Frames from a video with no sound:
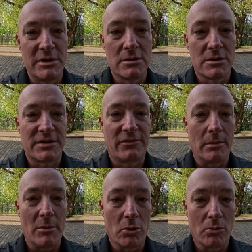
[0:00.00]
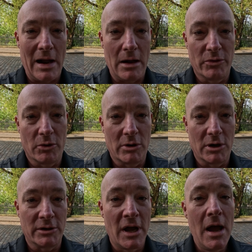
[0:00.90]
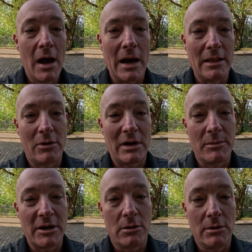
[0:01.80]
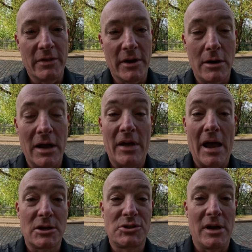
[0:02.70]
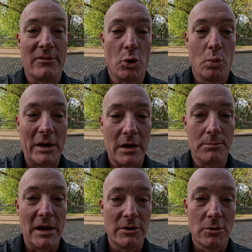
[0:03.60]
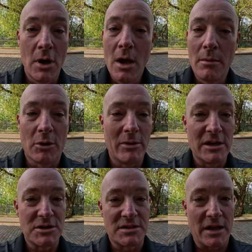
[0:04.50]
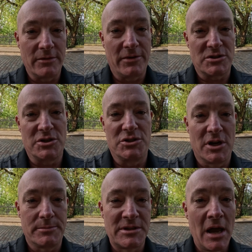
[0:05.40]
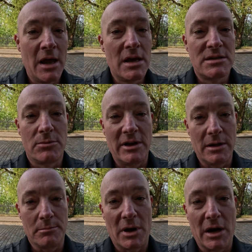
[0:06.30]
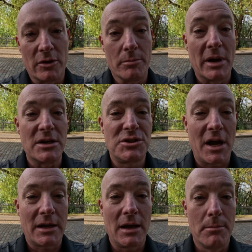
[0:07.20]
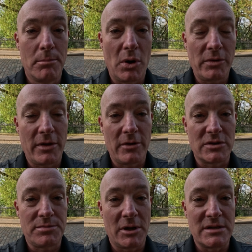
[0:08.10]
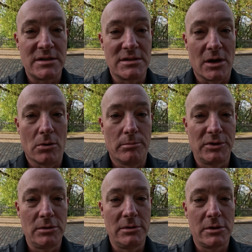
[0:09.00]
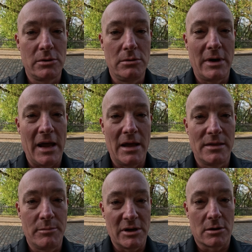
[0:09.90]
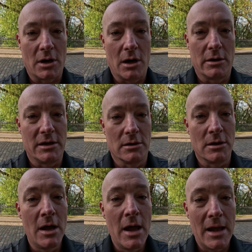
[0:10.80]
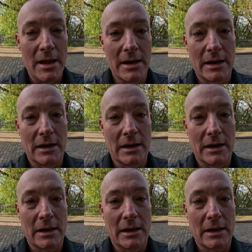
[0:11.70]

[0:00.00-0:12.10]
beers from around the world. Highly recommend going in there, and they actually have a wicked menu, but we had just had the fish and chips, so we didn't bother. But check both of those places out, Blue Lagoon and the Bier Halle here in